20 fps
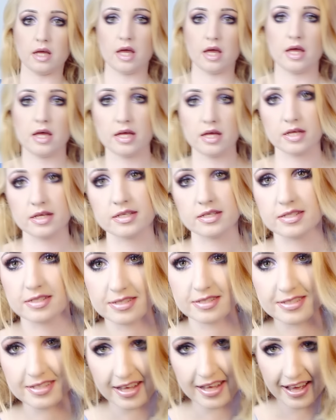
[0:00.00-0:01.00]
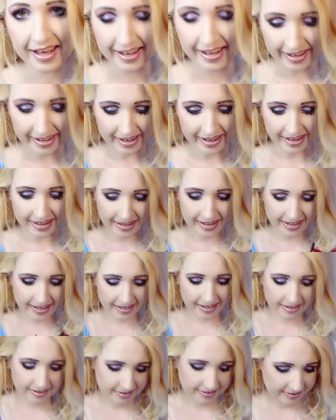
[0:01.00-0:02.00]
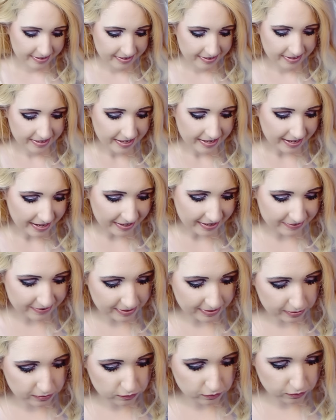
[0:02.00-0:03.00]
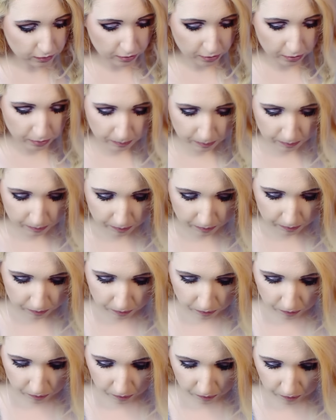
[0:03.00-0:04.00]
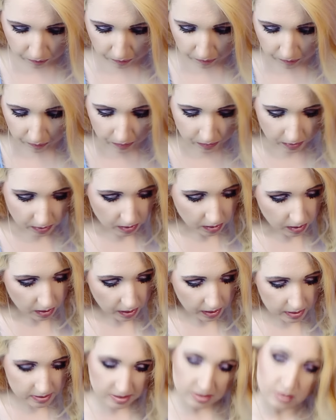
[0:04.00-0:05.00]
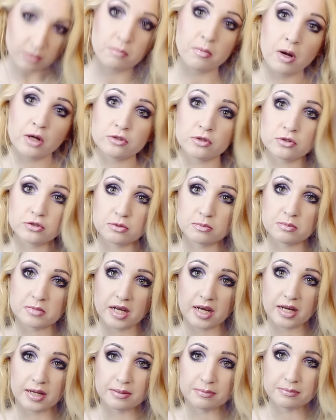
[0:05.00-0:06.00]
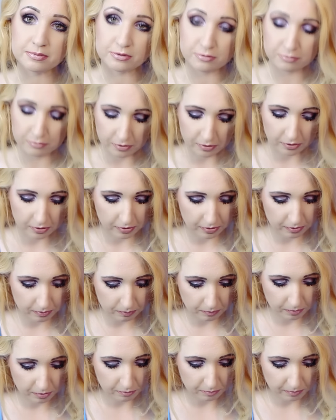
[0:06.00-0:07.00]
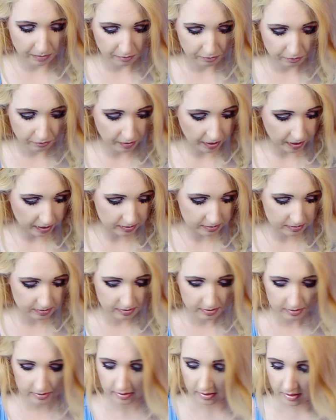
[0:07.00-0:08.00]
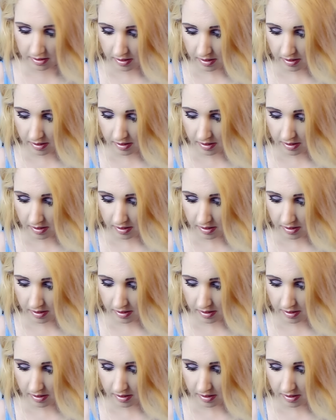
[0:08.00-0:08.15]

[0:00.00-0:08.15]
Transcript: is I had this from, I still model sometimes for one of my friends.